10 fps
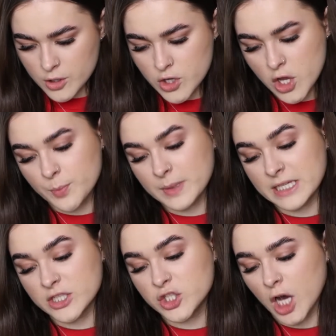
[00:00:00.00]

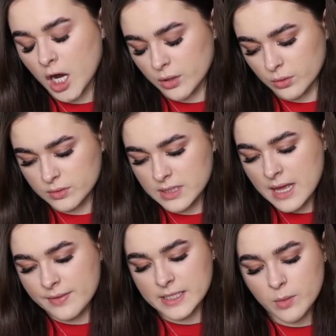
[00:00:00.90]
Nobody's Child.
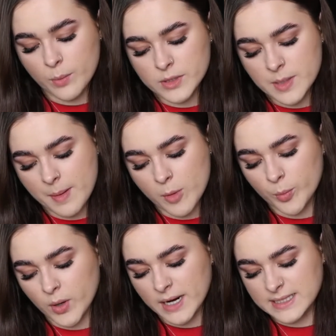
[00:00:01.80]
This one was a bit more
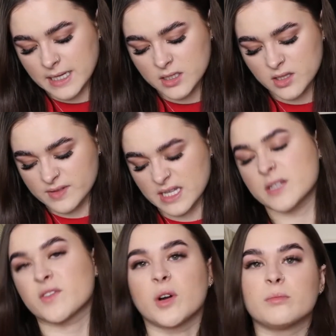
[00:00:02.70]
pricey because obviously
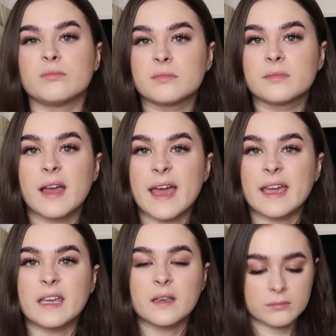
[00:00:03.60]
it's from
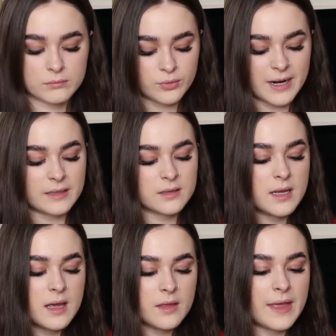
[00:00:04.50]
a brand.
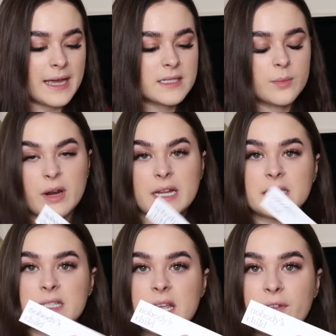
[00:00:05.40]
That is the
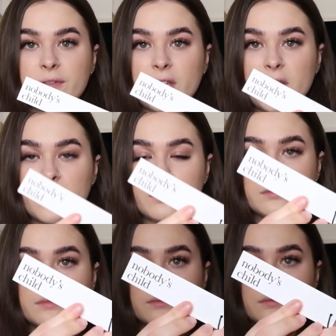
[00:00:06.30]
brand, if you
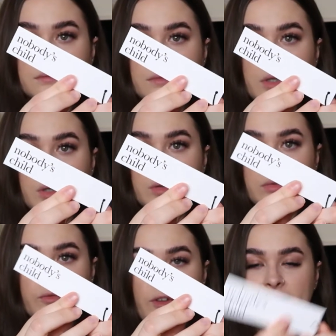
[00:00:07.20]

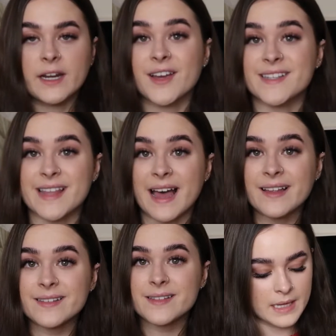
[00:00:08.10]
will recognize
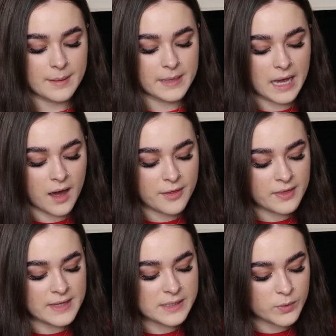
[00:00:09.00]
that. But yeah, I
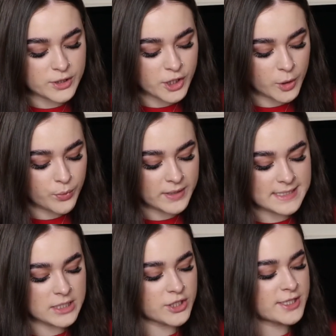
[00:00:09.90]
think this one's so
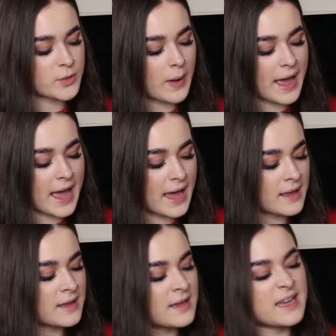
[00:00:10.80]
pretty just to wear
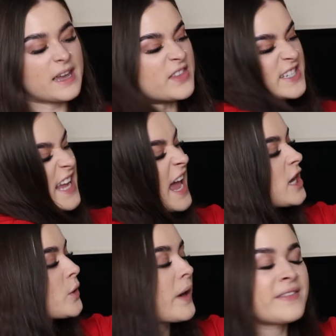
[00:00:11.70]
in the day.
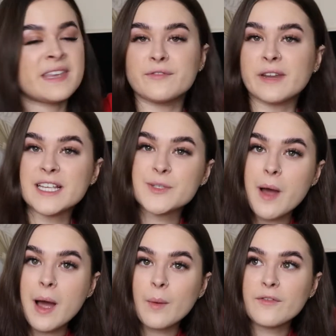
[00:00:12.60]
You could wear it in the evening as
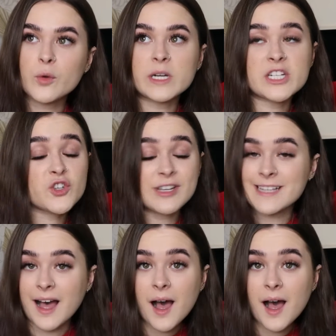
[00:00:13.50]
well if you wanted to dress it